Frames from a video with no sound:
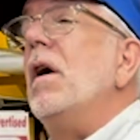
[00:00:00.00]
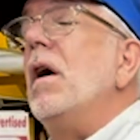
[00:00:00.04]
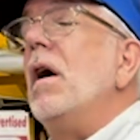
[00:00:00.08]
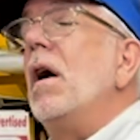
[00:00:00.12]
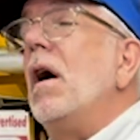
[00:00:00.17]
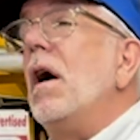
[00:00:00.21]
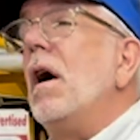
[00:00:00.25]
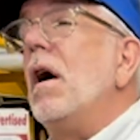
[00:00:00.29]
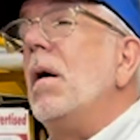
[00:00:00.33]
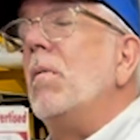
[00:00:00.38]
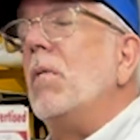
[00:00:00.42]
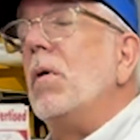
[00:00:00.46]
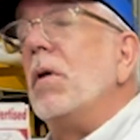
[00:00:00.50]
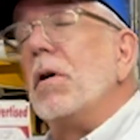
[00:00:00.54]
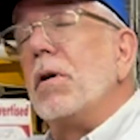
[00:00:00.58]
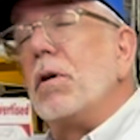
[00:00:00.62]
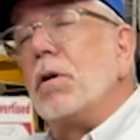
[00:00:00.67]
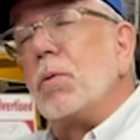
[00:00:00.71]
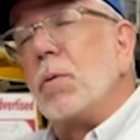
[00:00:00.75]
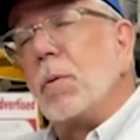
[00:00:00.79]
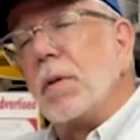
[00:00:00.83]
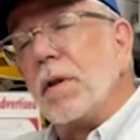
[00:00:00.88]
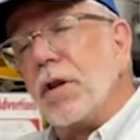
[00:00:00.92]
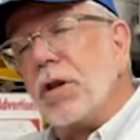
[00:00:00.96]

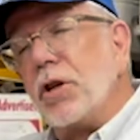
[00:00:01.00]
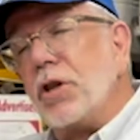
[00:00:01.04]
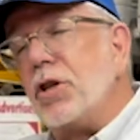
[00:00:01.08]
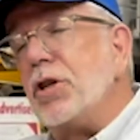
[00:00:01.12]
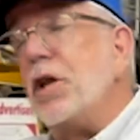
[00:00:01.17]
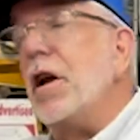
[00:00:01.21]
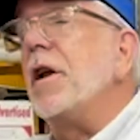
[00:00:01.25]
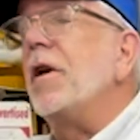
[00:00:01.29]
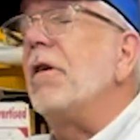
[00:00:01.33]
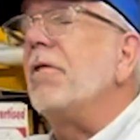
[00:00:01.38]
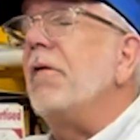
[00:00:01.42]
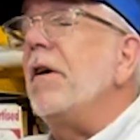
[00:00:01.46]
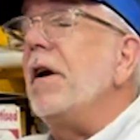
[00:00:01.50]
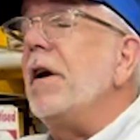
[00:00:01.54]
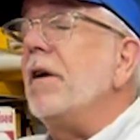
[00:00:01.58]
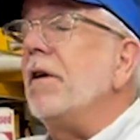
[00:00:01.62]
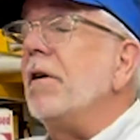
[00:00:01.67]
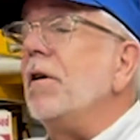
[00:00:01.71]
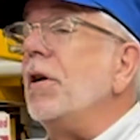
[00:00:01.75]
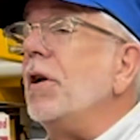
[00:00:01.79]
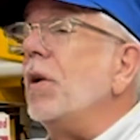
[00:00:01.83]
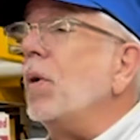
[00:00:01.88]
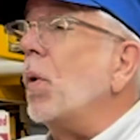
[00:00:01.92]
Whereas with a generator,